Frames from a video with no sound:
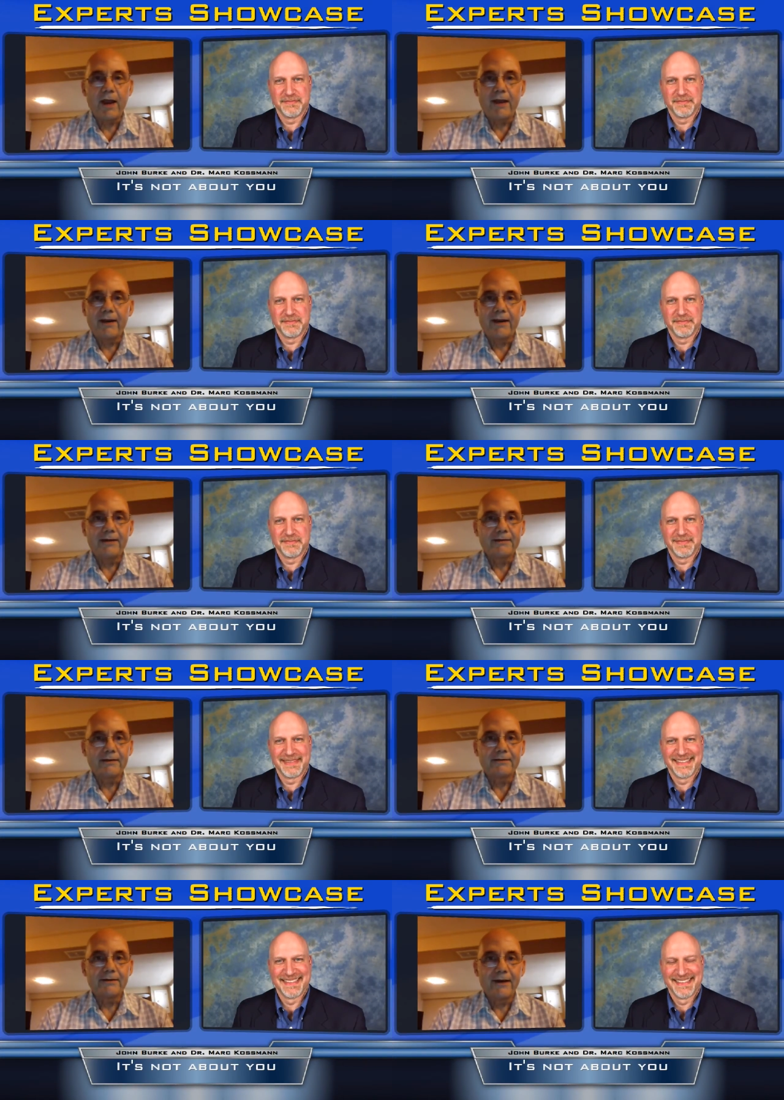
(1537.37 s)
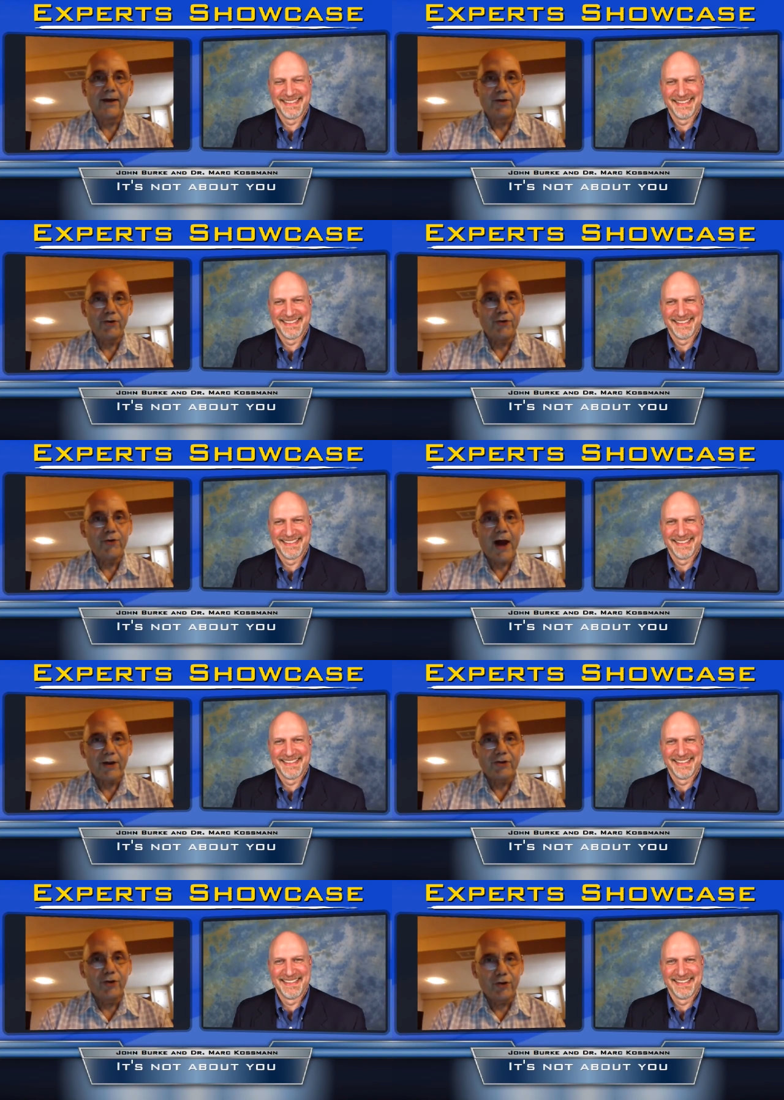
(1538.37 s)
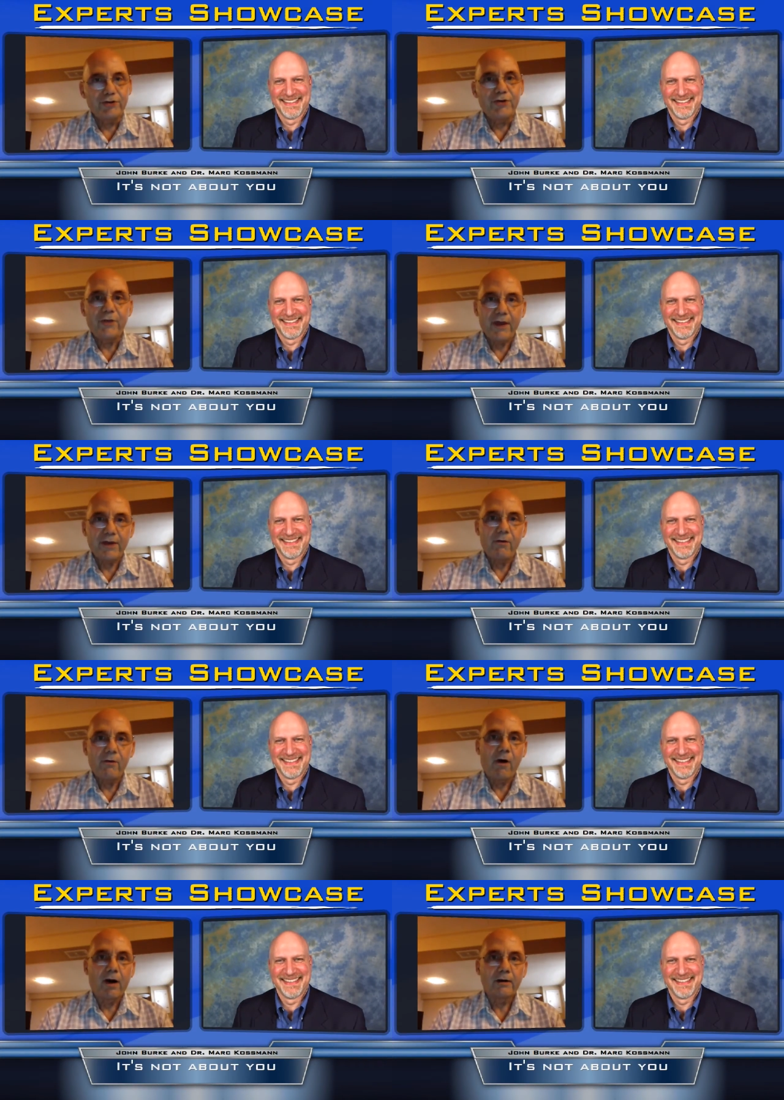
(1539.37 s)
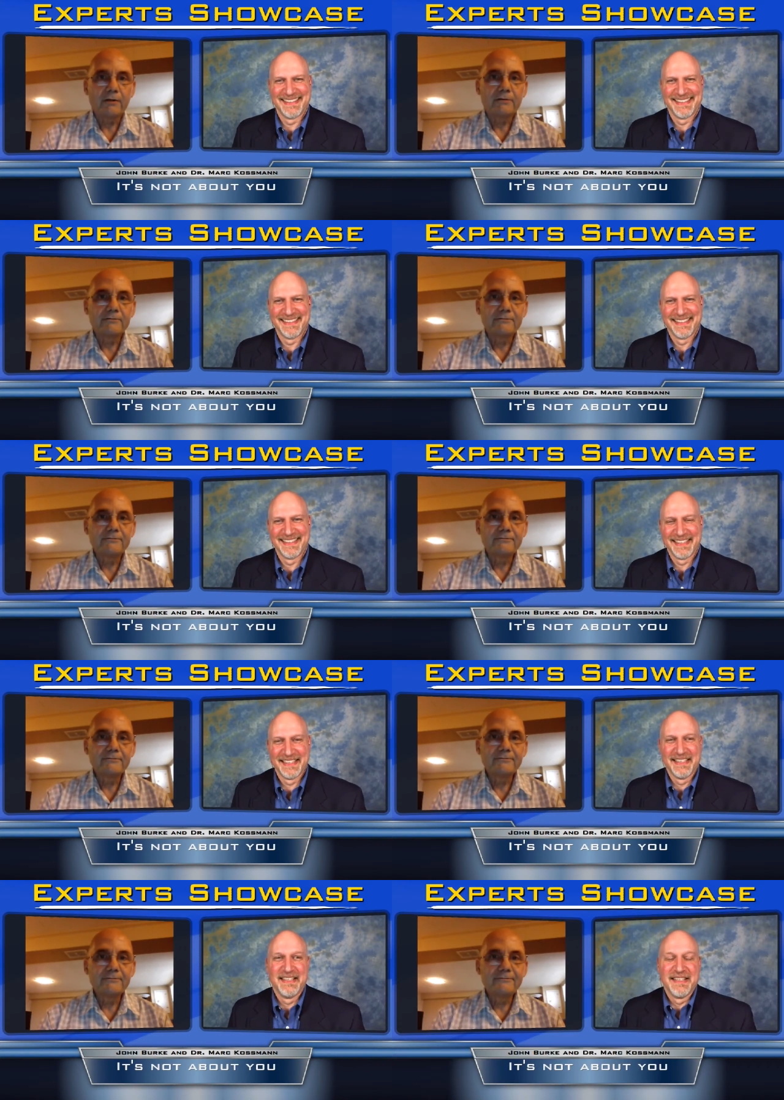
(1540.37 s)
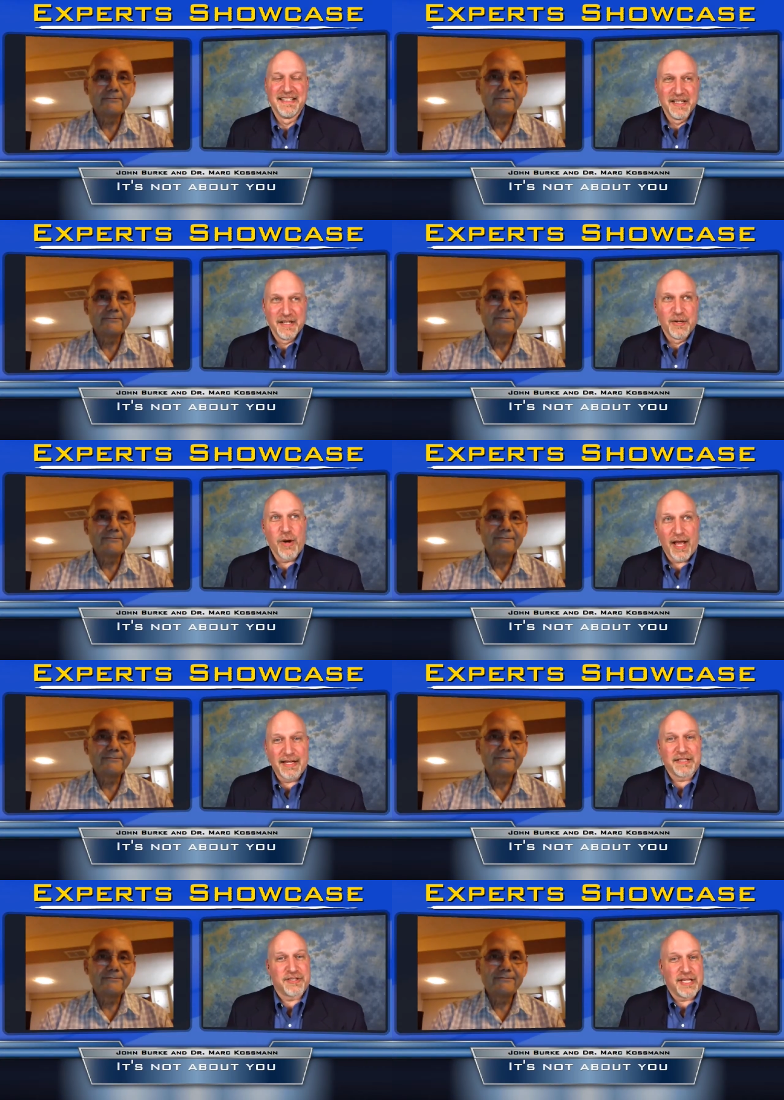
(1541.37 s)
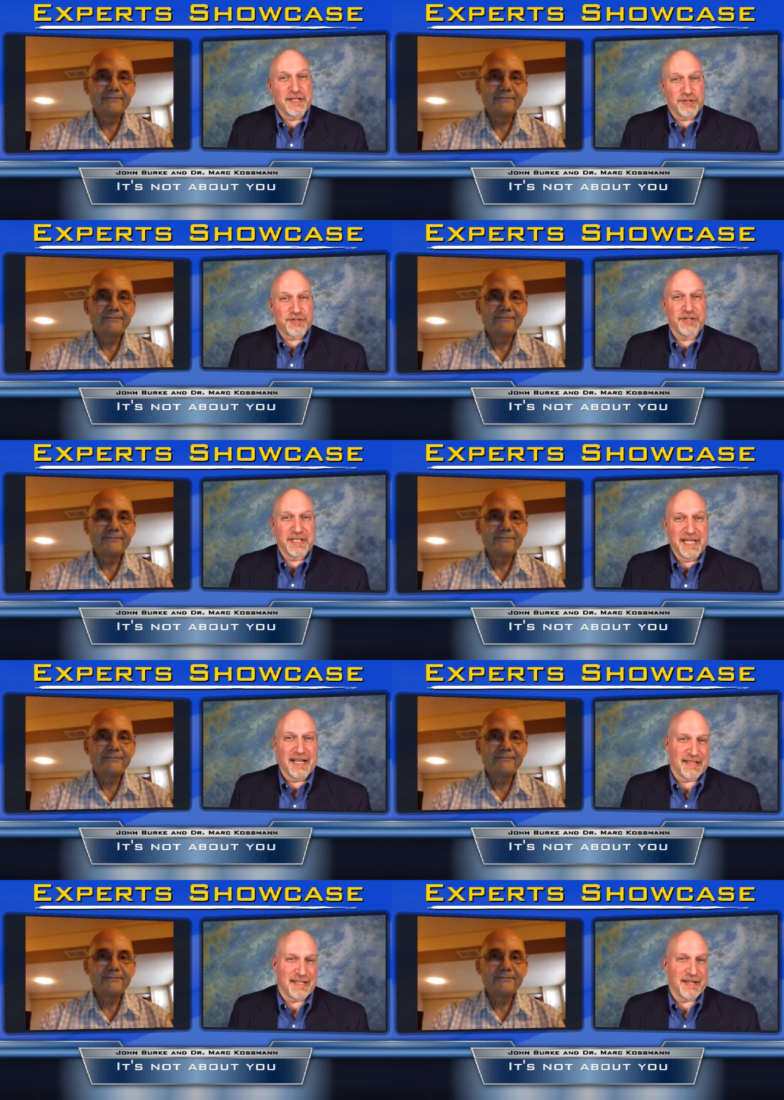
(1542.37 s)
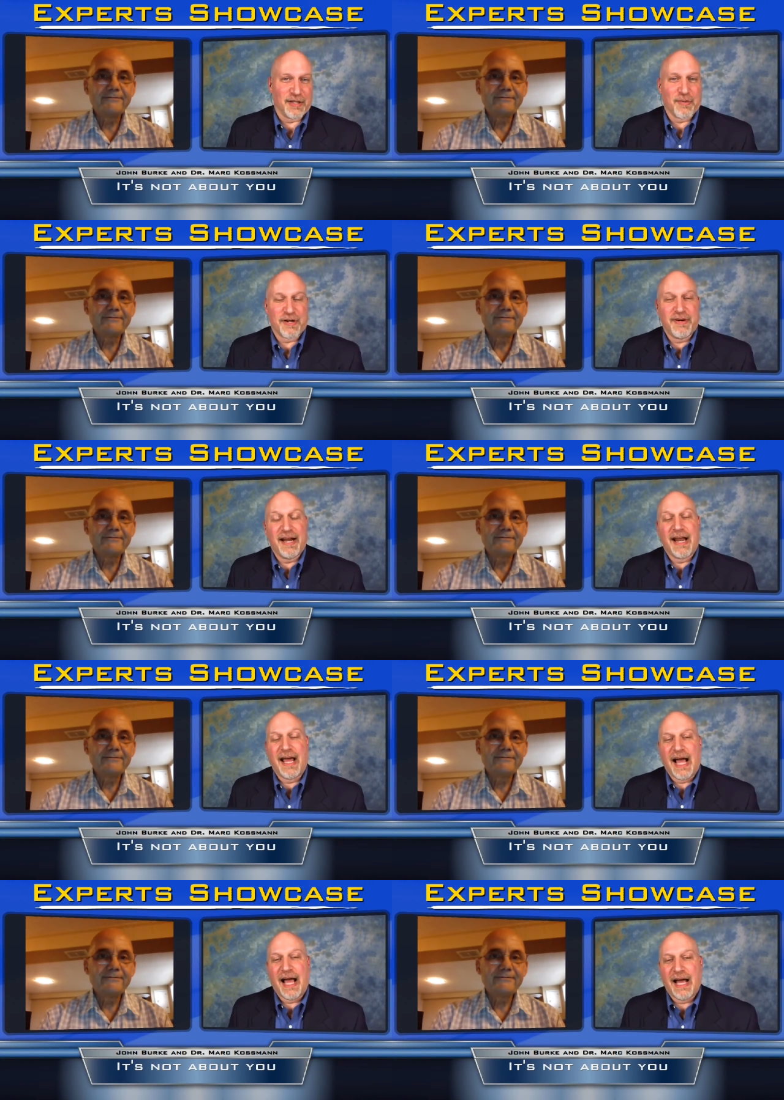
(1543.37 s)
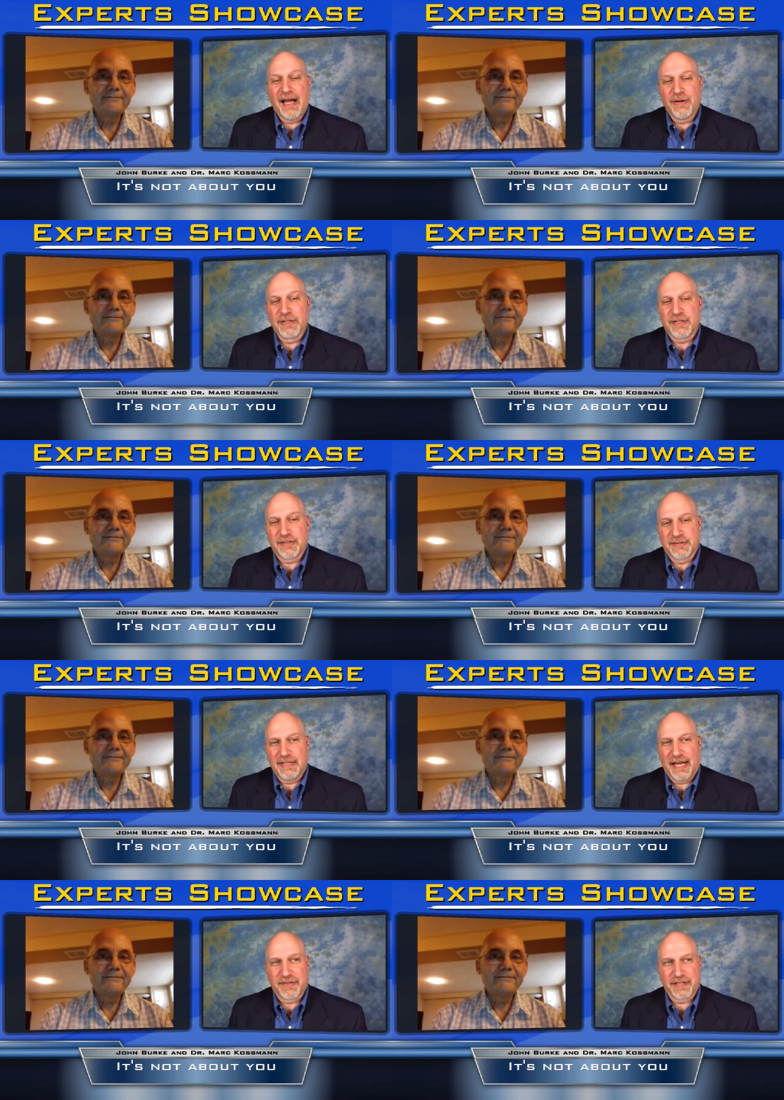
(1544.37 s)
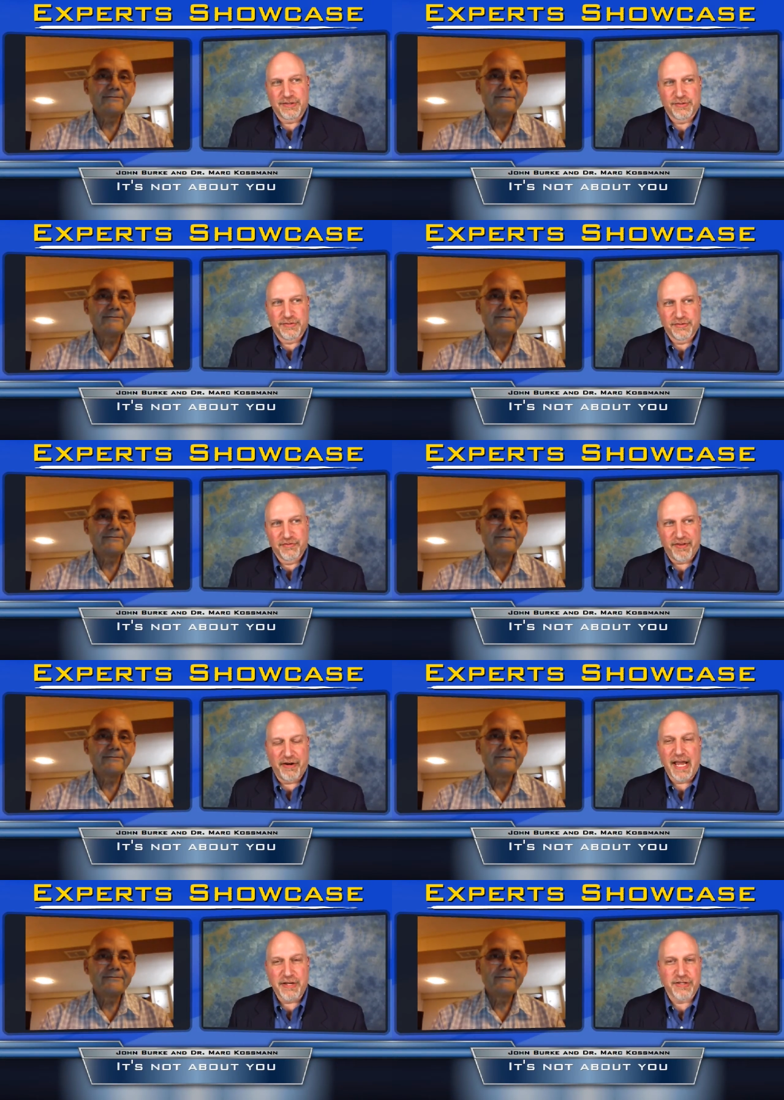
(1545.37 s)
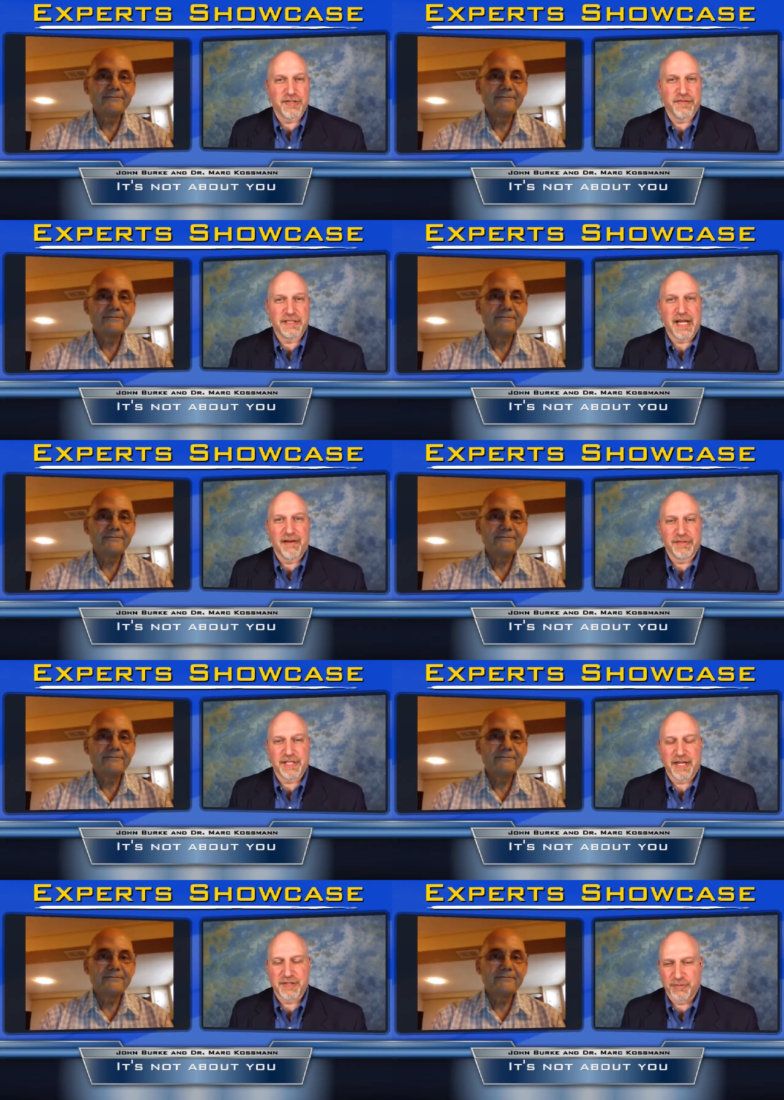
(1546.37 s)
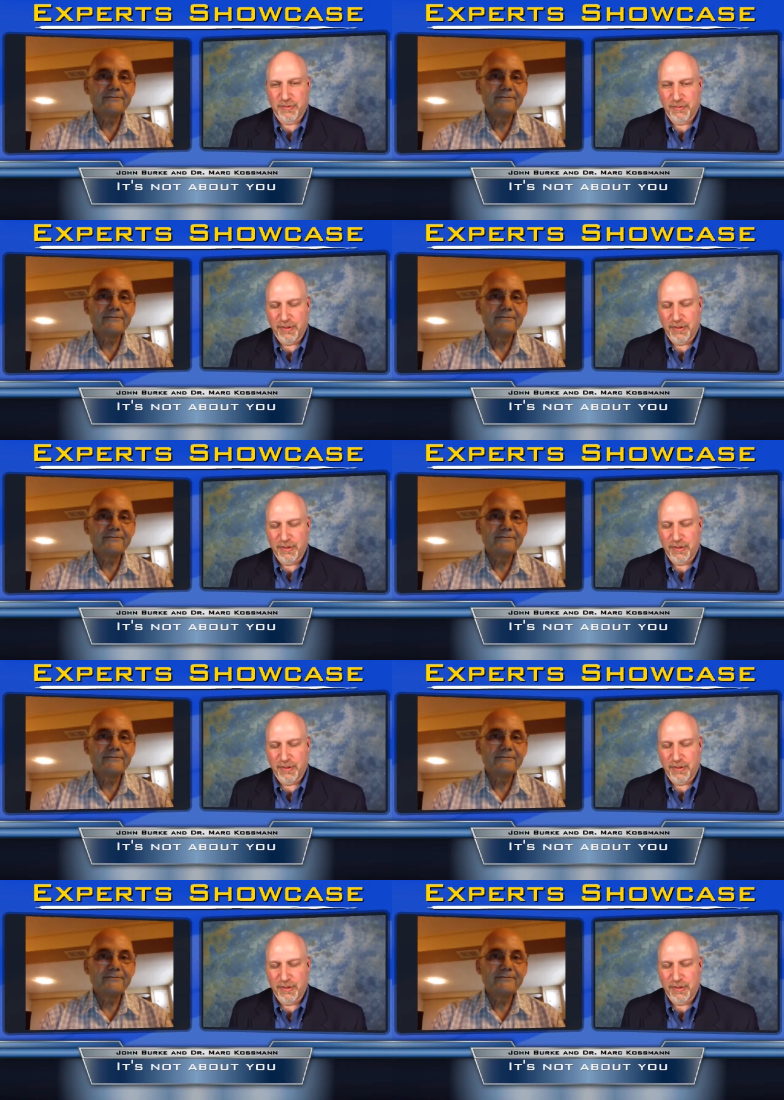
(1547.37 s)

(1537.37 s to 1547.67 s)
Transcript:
Speaker 1: way it is. It's, you're not as good as you think you are.
Speaker 2: Well, and it's and you're certainly not the only one around. I, I, I always have this variations of this conversation with,